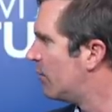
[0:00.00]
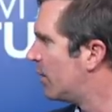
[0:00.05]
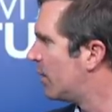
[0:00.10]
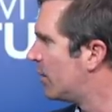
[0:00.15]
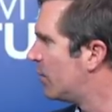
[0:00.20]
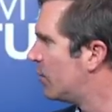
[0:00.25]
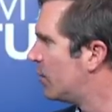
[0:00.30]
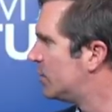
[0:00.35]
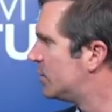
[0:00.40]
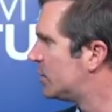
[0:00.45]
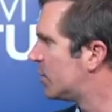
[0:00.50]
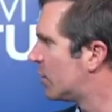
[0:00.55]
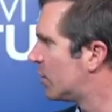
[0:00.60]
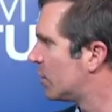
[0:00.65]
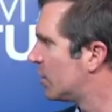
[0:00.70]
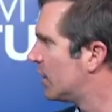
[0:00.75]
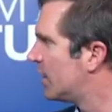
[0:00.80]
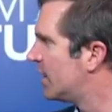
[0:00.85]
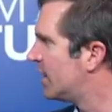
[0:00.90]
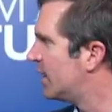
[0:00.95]
But we
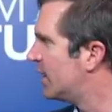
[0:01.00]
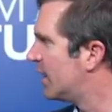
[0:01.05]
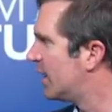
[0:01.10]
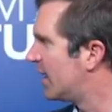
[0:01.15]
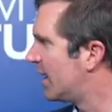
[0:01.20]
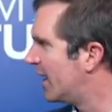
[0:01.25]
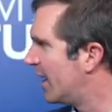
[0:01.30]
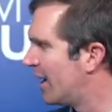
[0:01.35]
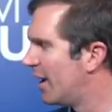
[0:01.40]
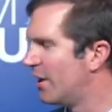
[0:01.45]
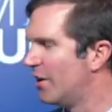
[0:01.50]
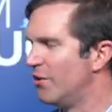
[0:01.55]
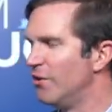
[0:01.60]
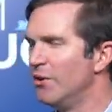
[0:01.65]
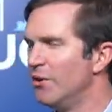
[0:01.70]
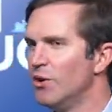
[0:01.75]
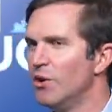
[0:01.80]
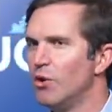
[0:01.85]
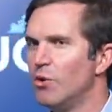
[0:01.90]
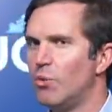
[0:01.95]
certainly, again,
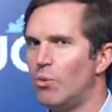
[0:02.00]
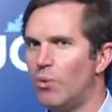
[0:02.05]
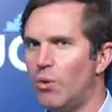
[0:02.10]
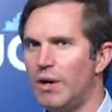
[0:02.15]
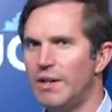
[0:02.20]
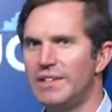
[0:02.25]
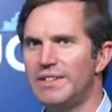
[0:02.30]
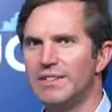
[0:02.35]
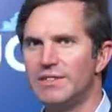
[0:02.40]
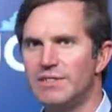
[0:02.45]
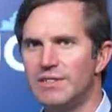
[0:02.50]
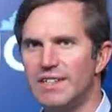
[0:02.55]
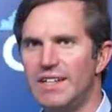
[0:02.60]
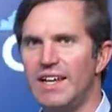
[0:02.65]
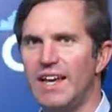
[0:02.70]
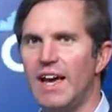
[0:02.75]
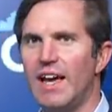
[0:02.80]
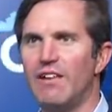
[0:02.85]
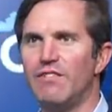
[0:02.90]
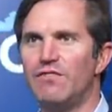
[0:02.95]
want to
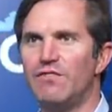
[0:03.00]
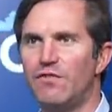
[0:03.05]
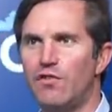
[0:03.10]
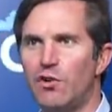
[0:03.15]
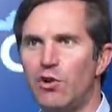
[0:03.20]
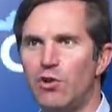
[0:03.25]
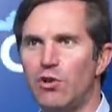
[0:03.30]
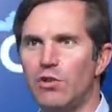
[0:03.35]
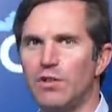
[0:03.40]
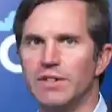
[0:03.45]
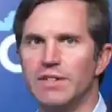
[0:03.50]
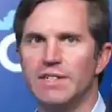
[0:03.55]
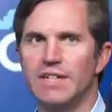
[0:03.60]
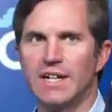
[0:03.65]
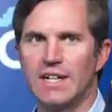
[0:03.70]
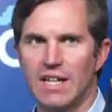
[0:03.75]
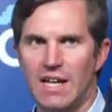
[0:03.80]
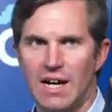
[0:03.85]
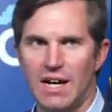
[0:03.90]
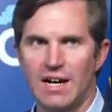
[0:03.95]
see a full
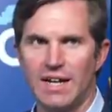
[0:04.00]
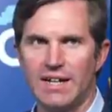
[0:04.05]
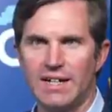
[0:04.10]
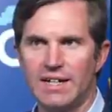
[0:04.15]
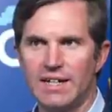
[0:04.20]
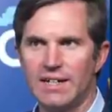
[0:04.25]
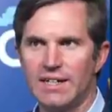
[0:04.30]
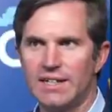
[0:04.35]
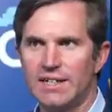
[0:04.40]
decline